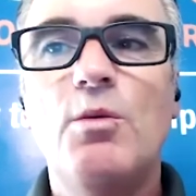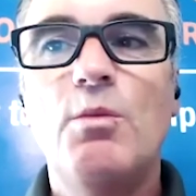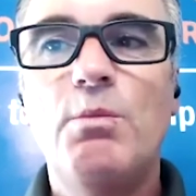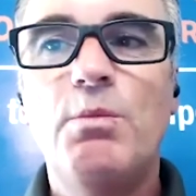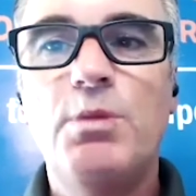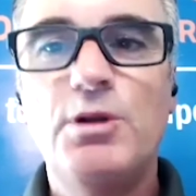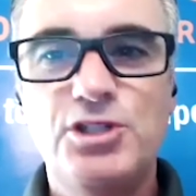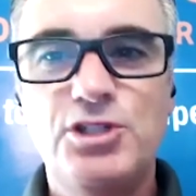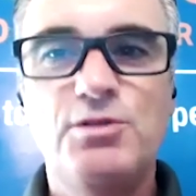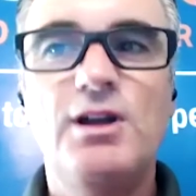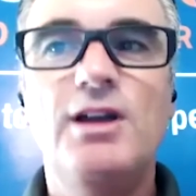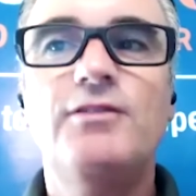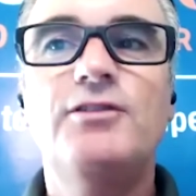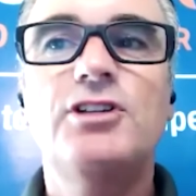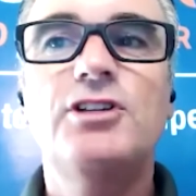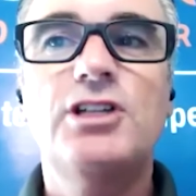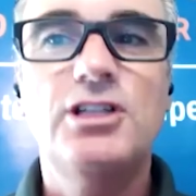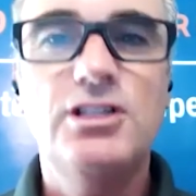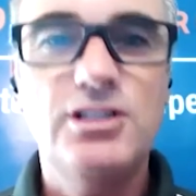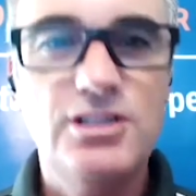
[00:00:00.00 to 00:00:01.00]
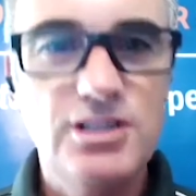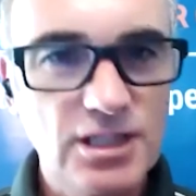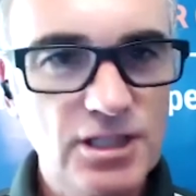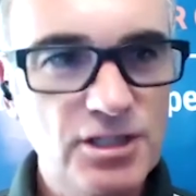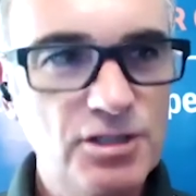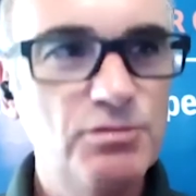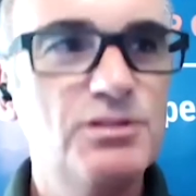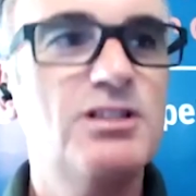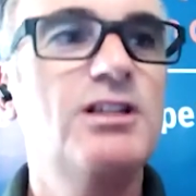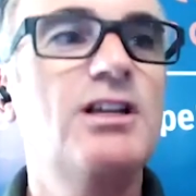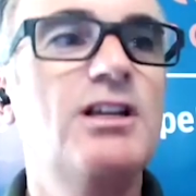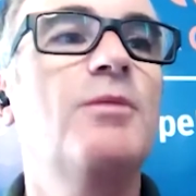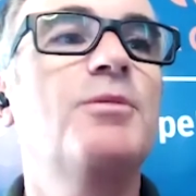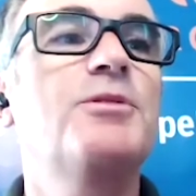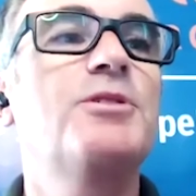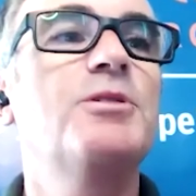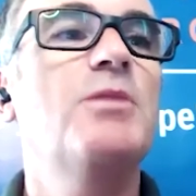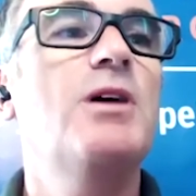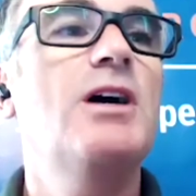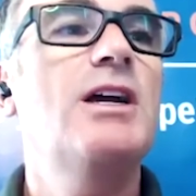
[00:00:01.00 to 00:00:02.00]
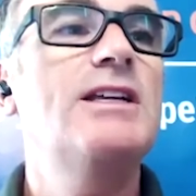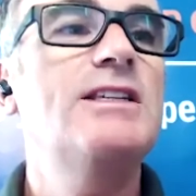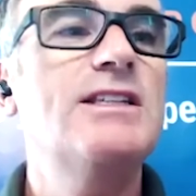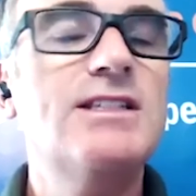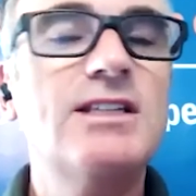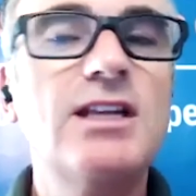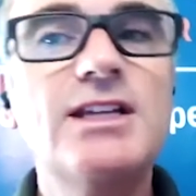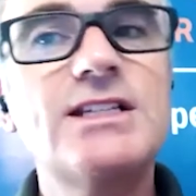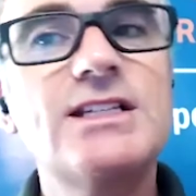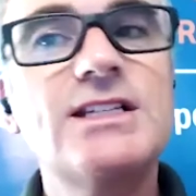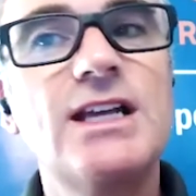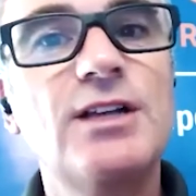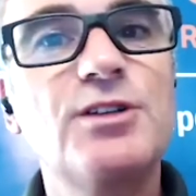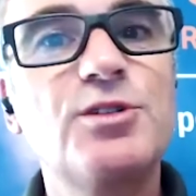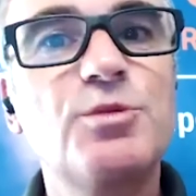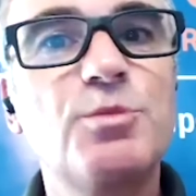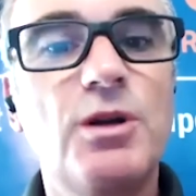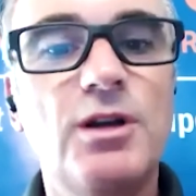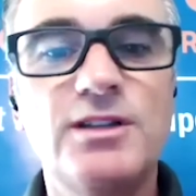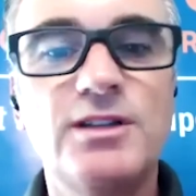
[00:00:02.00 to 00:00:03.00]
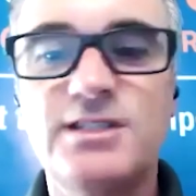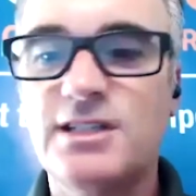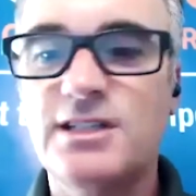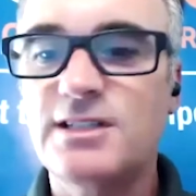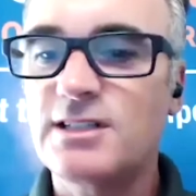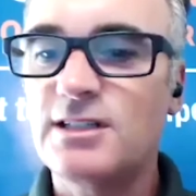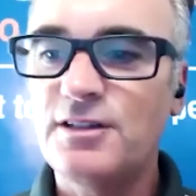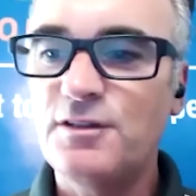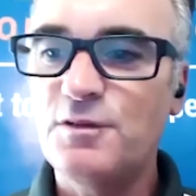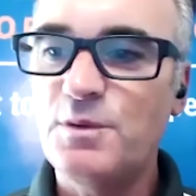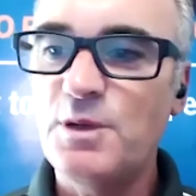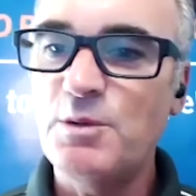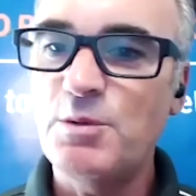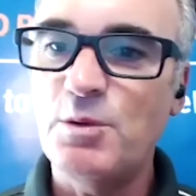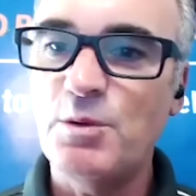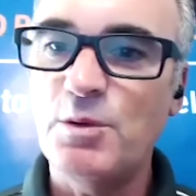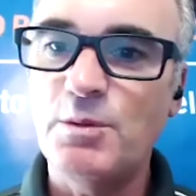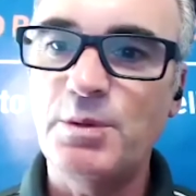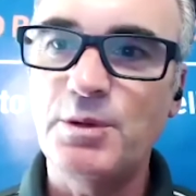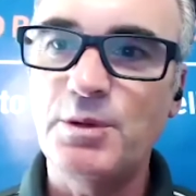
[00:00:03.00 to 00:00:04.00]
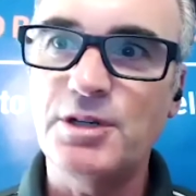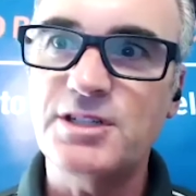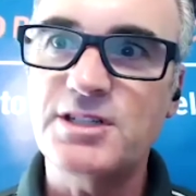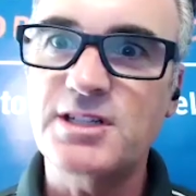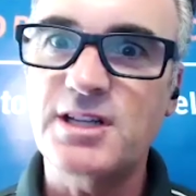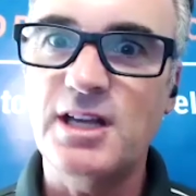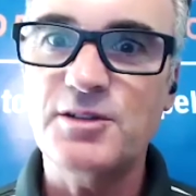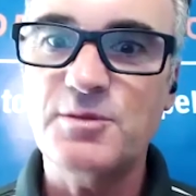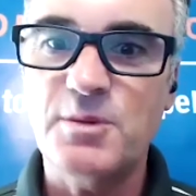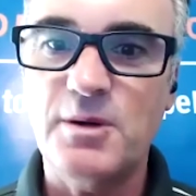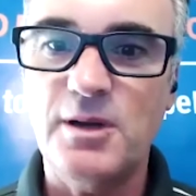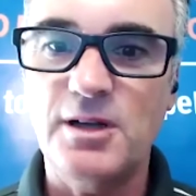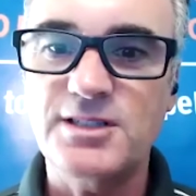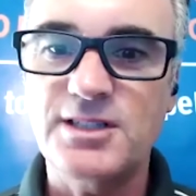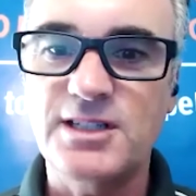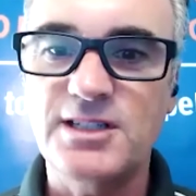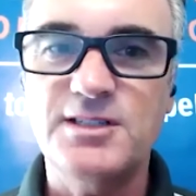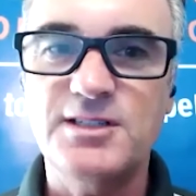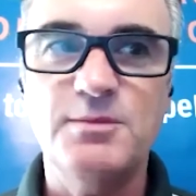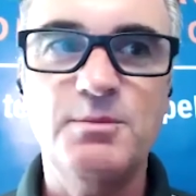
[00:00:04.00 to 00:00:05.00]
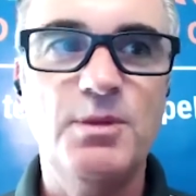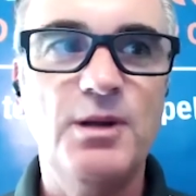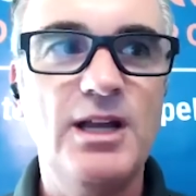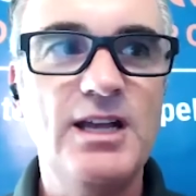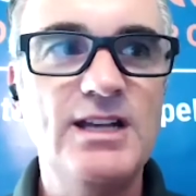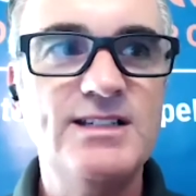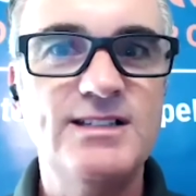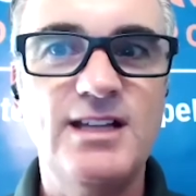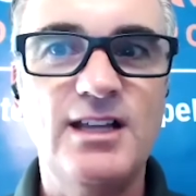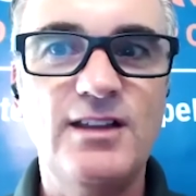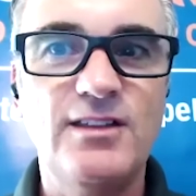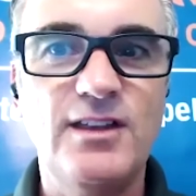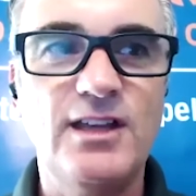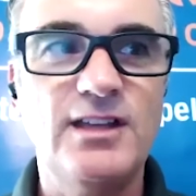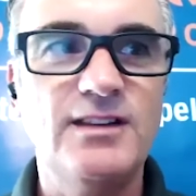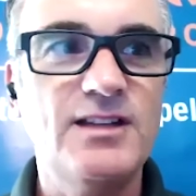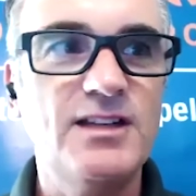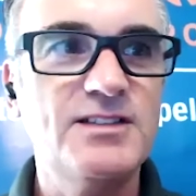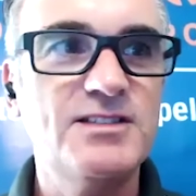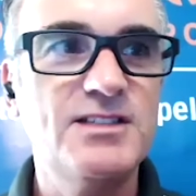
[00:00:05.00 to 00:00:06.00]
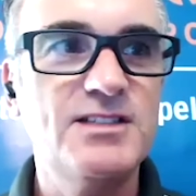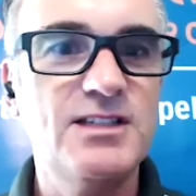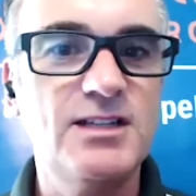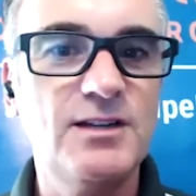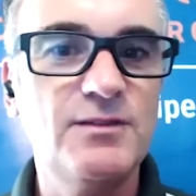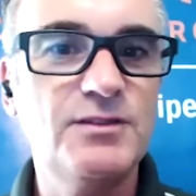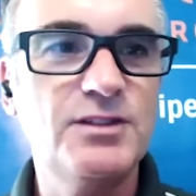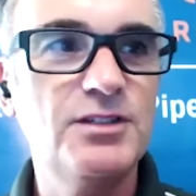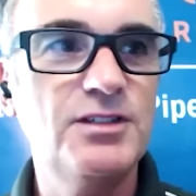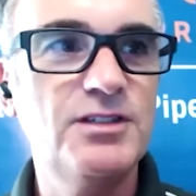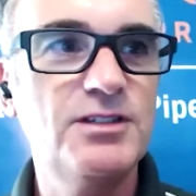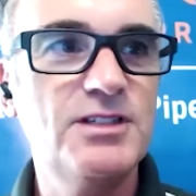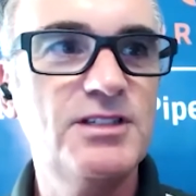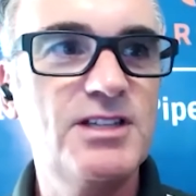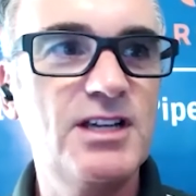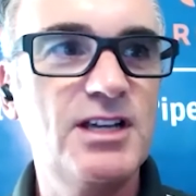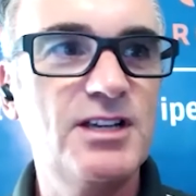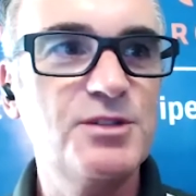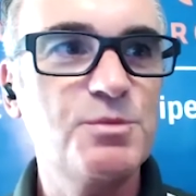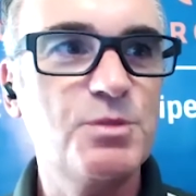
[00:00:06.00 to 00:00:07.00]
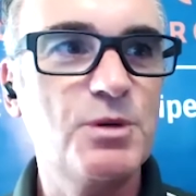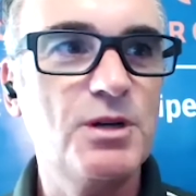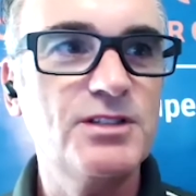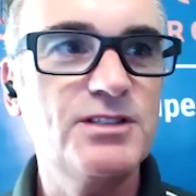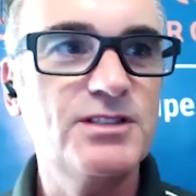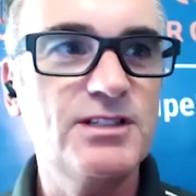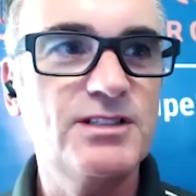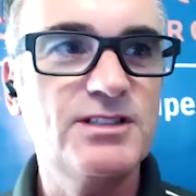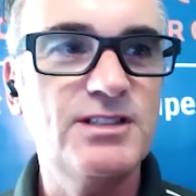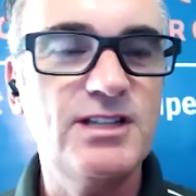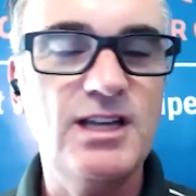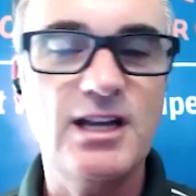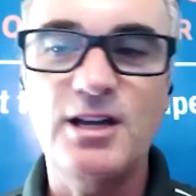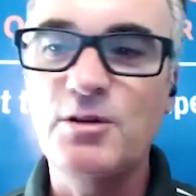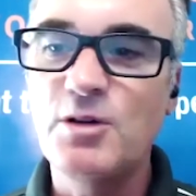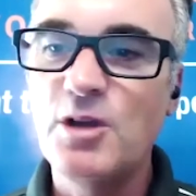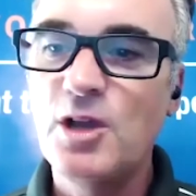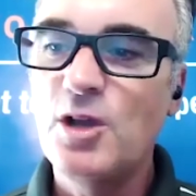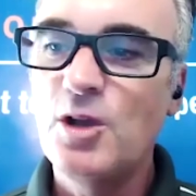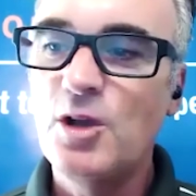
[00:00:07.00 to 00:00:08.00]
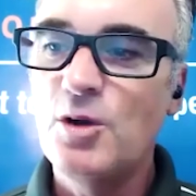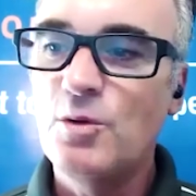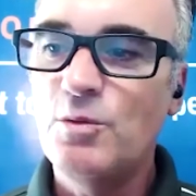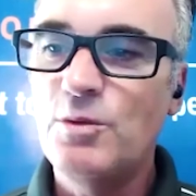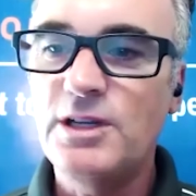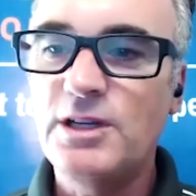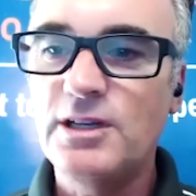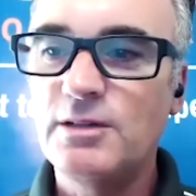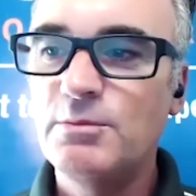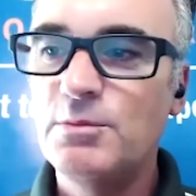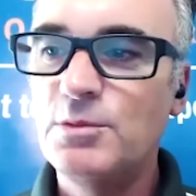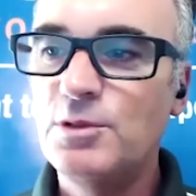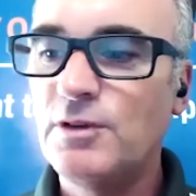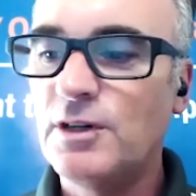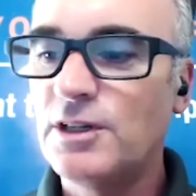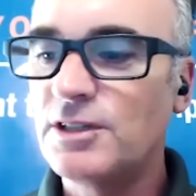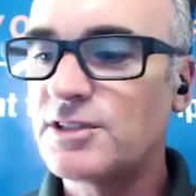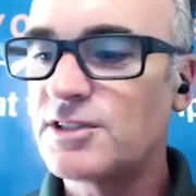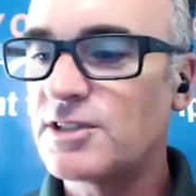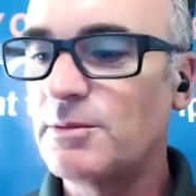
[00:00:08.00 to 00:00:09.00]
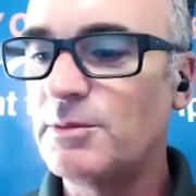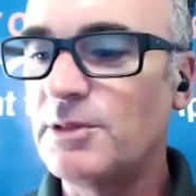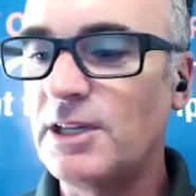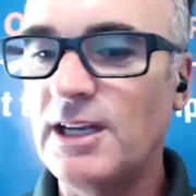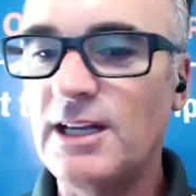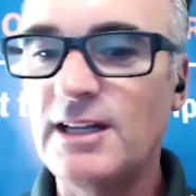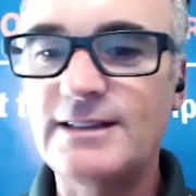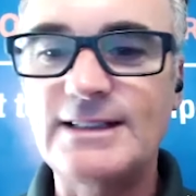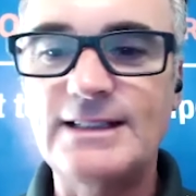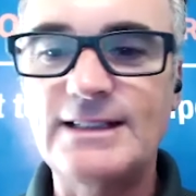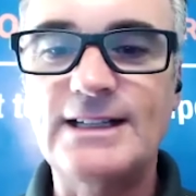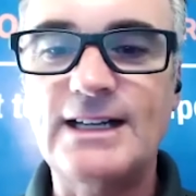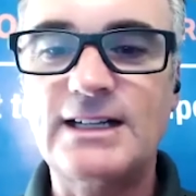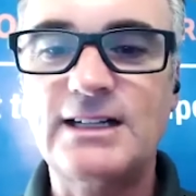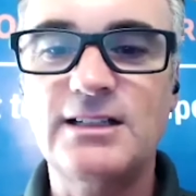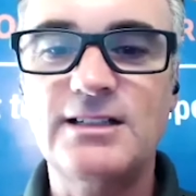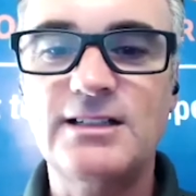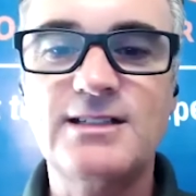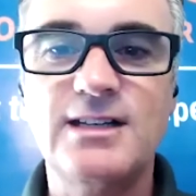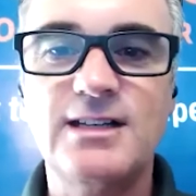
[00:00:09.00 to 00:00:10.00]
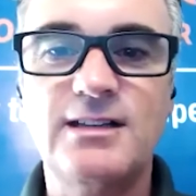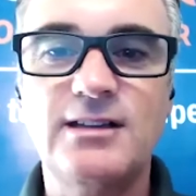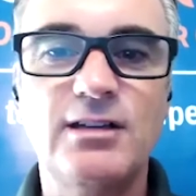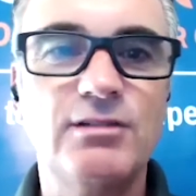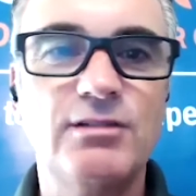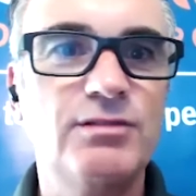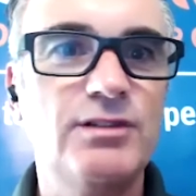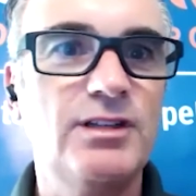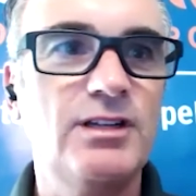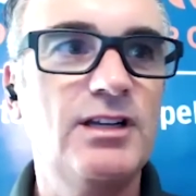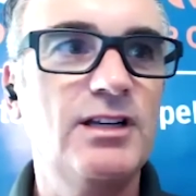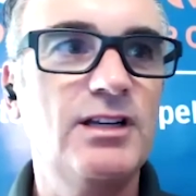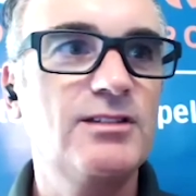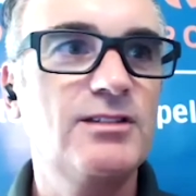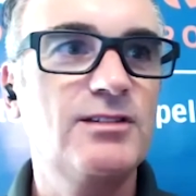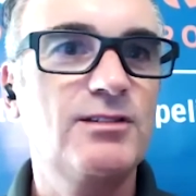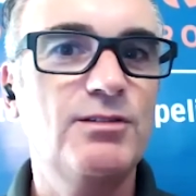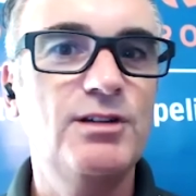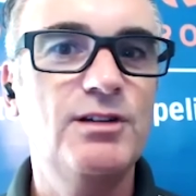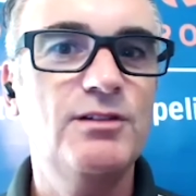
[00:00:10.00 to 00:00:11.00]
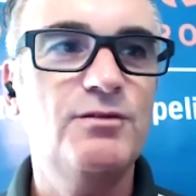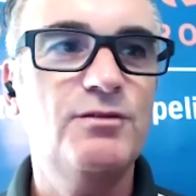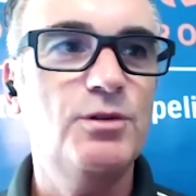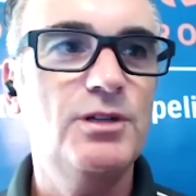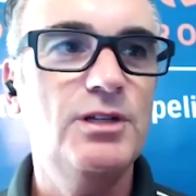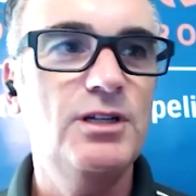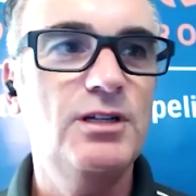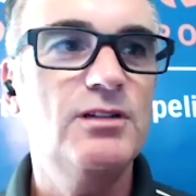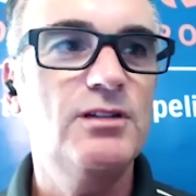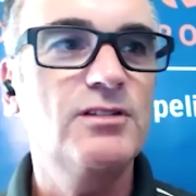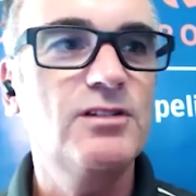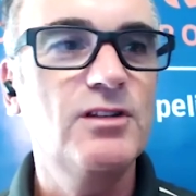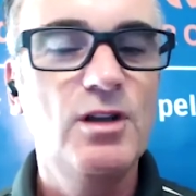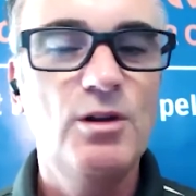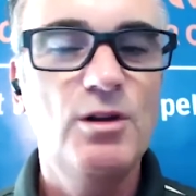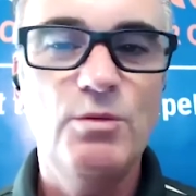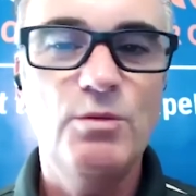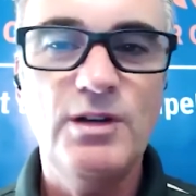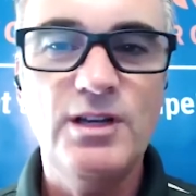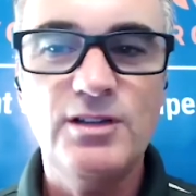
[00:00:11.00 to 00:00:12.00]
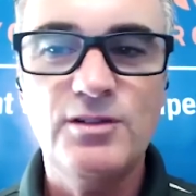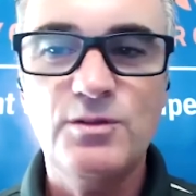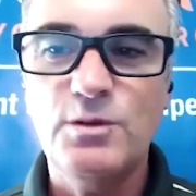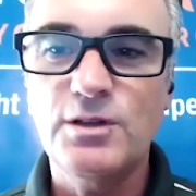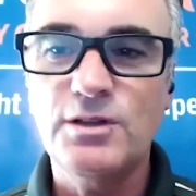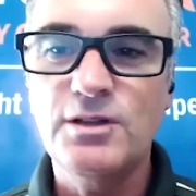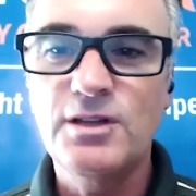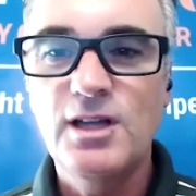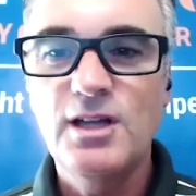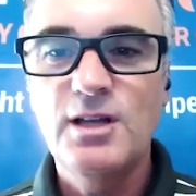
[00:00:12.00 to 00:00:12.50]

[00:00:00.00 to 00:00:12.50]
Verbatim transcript: but you have to continuously optimize it's like sales process a lot of people will put a sales process in place and they think that's it i've done the sales process now we can move on to something else and that'll sit there for the next three or four years well guess what